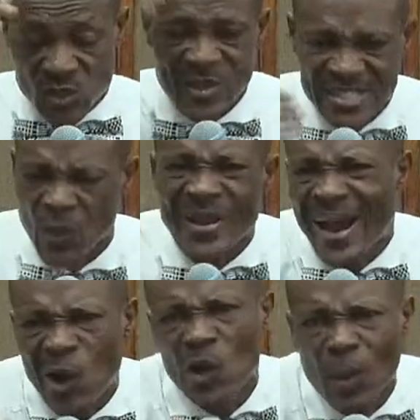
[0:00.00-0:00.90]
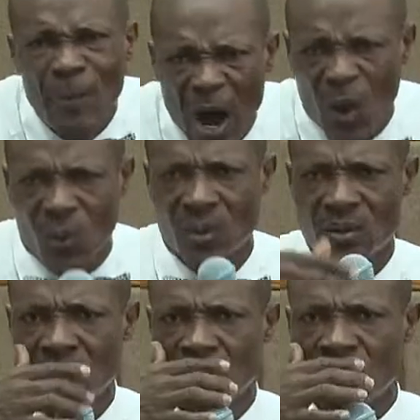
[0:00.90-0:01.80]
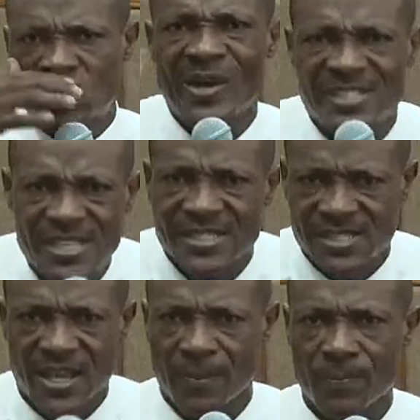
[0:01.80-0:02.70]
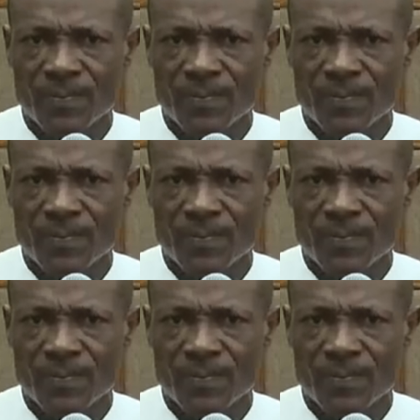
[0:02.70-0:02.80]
we said we're not going to bow to the system,